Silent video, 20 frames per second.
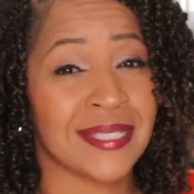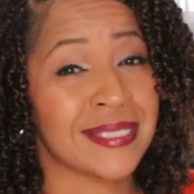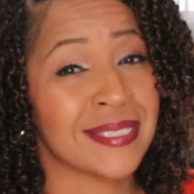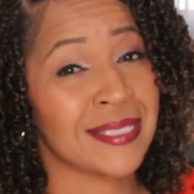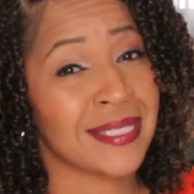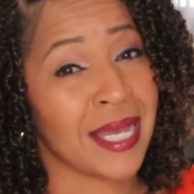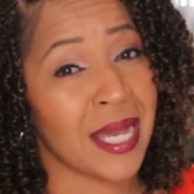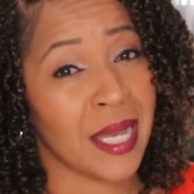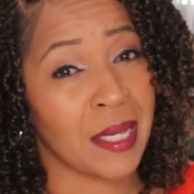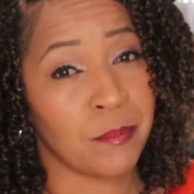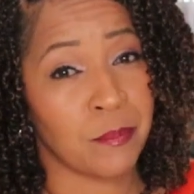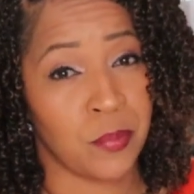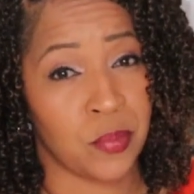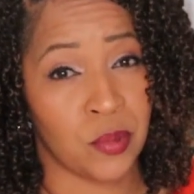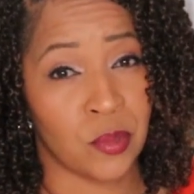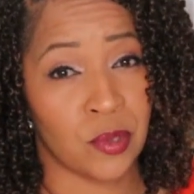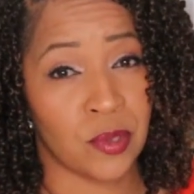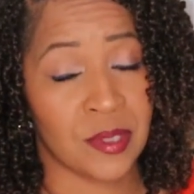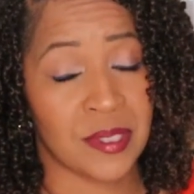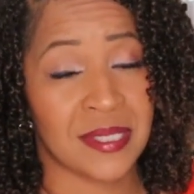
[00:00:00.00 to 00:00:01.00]
is
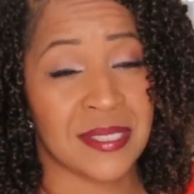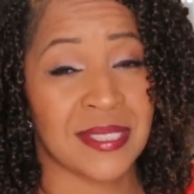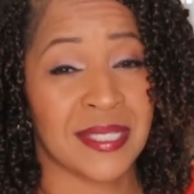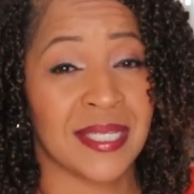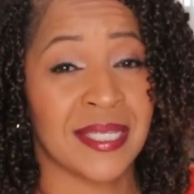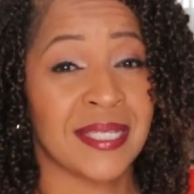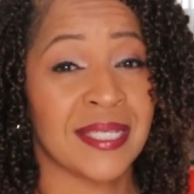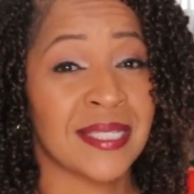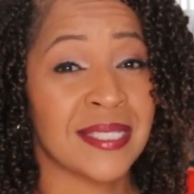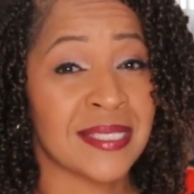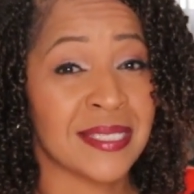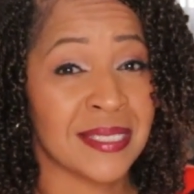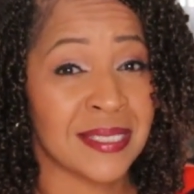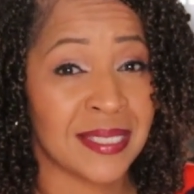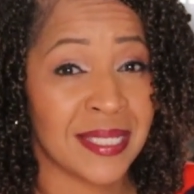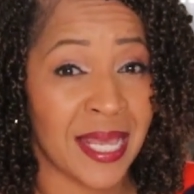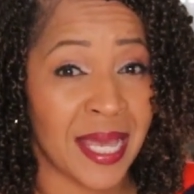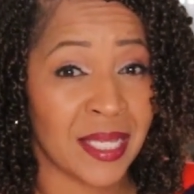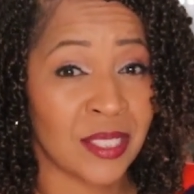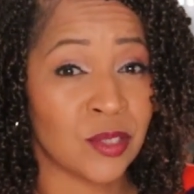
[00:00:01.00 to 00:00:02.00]
non-porous. It is
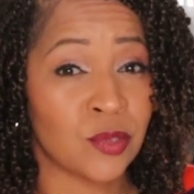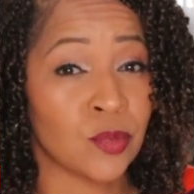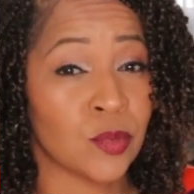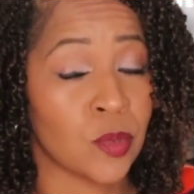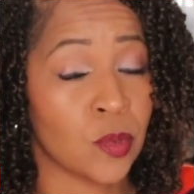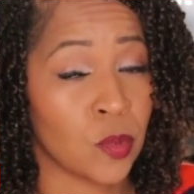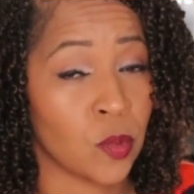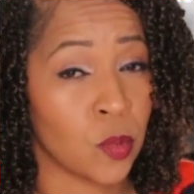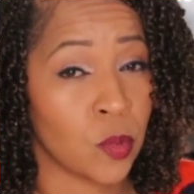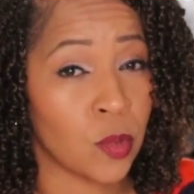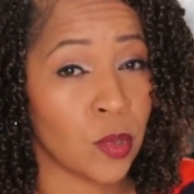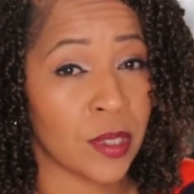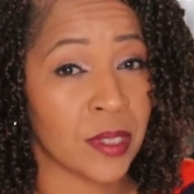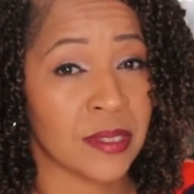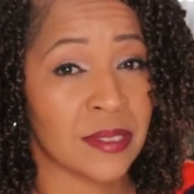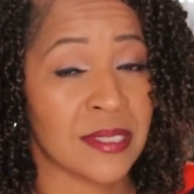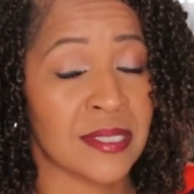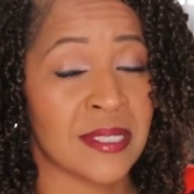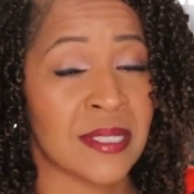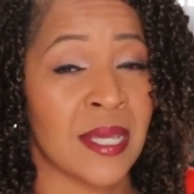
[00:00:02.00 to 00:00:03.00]
natural
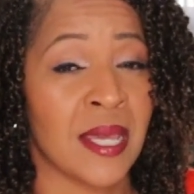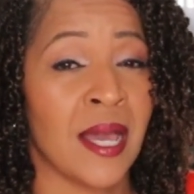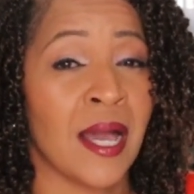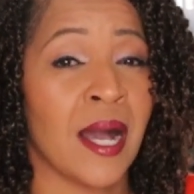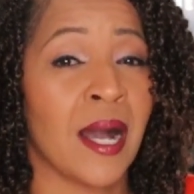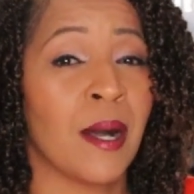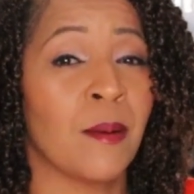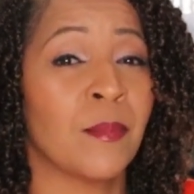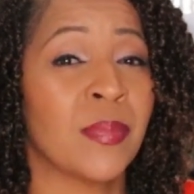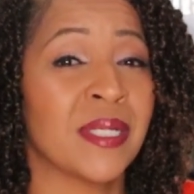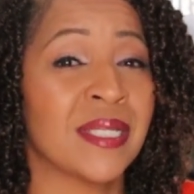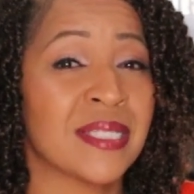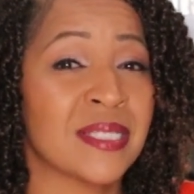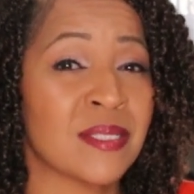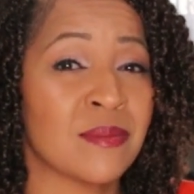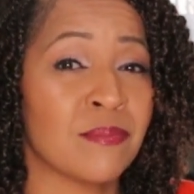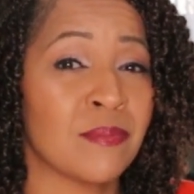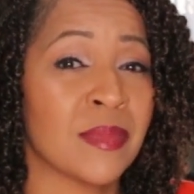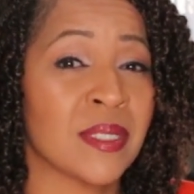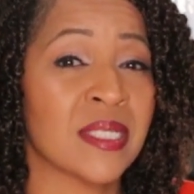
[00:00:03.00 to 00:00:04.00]
quartz, but
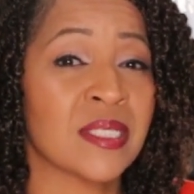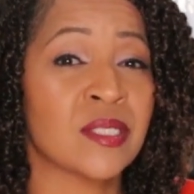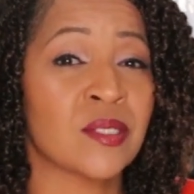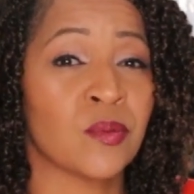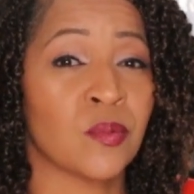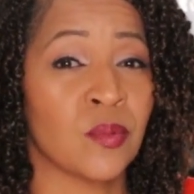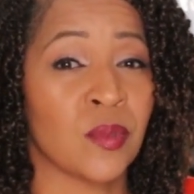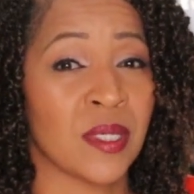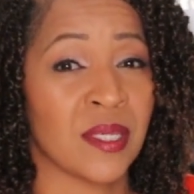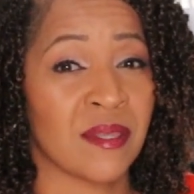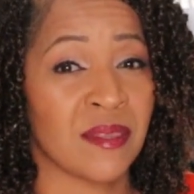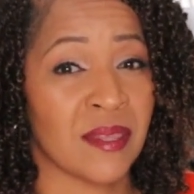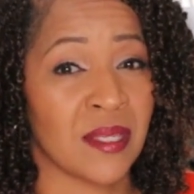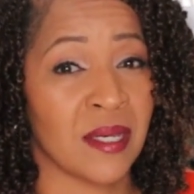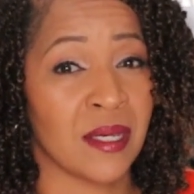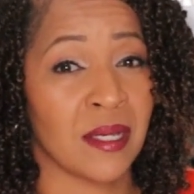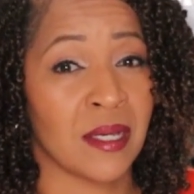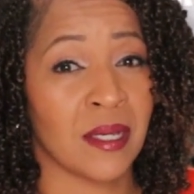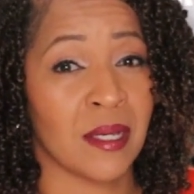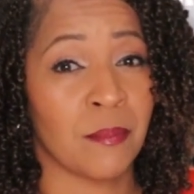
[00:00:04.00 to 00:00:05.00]
it's mixed with
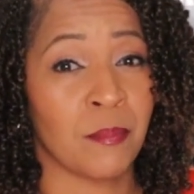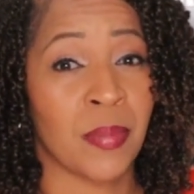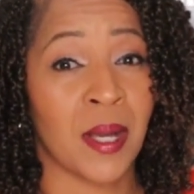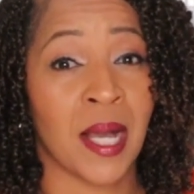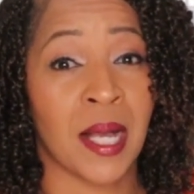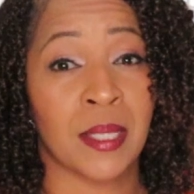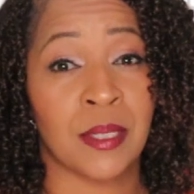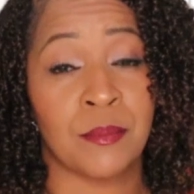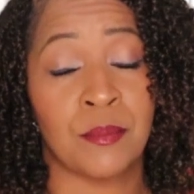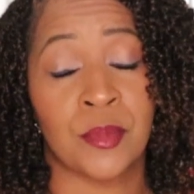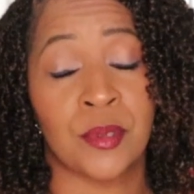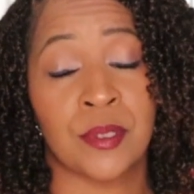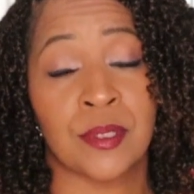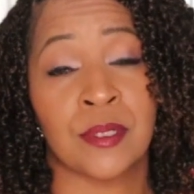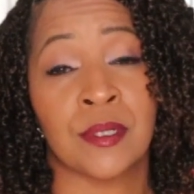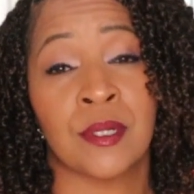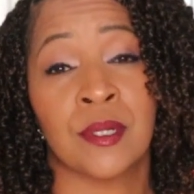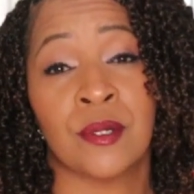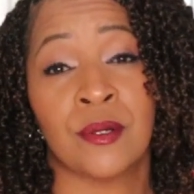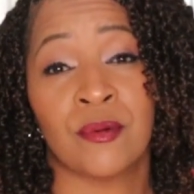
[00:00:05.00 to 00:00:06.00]

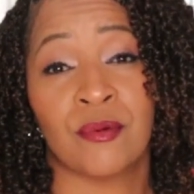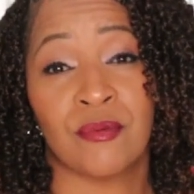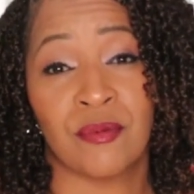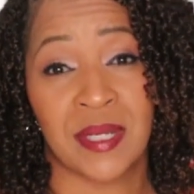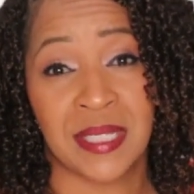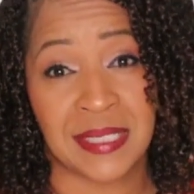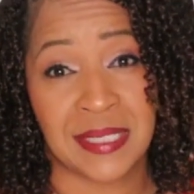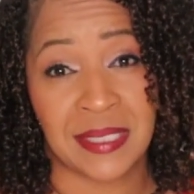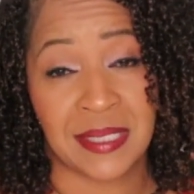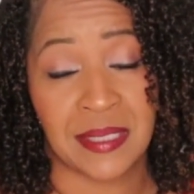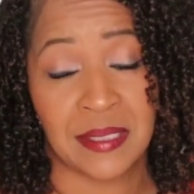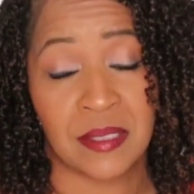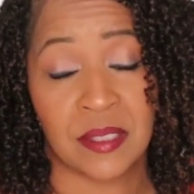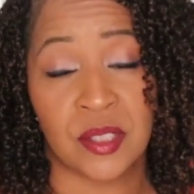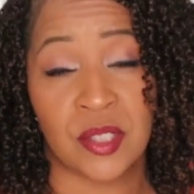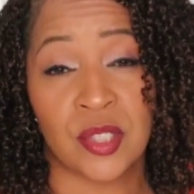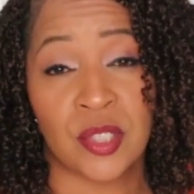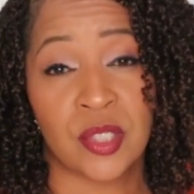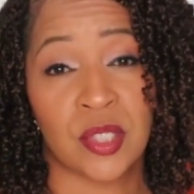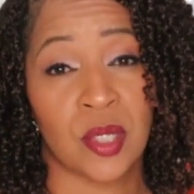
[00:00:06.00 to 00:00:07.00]
polymer resin.
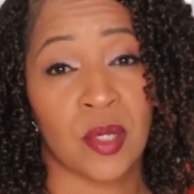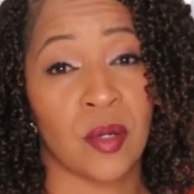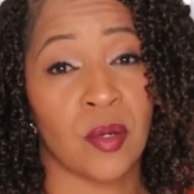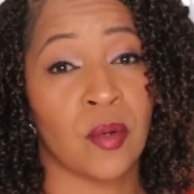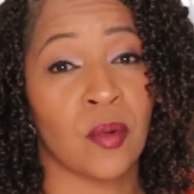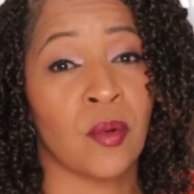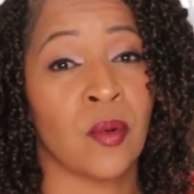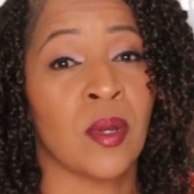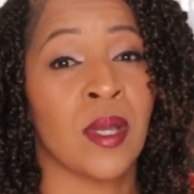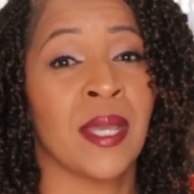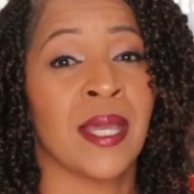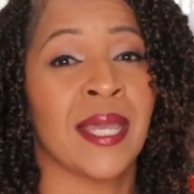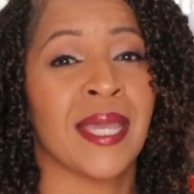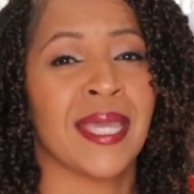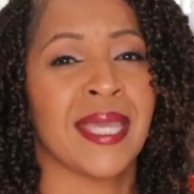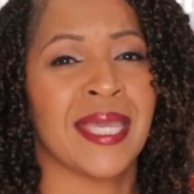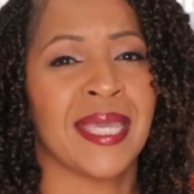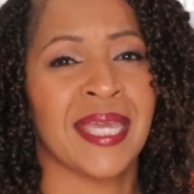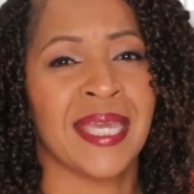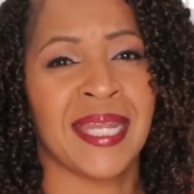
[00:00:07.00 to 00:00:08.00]
So
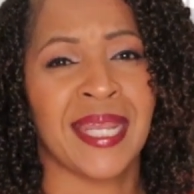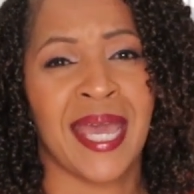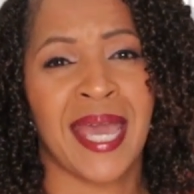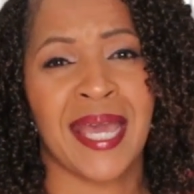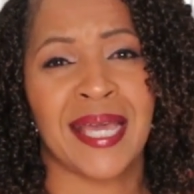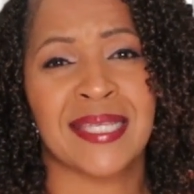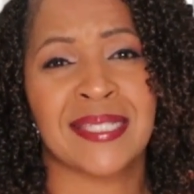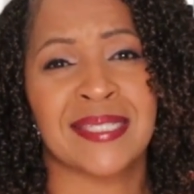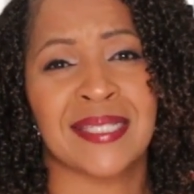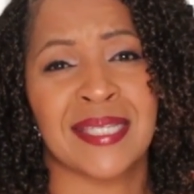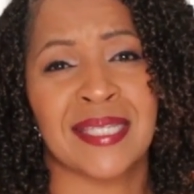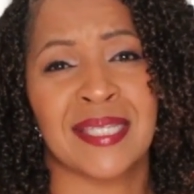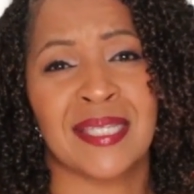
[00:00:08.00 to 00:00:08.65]
it has an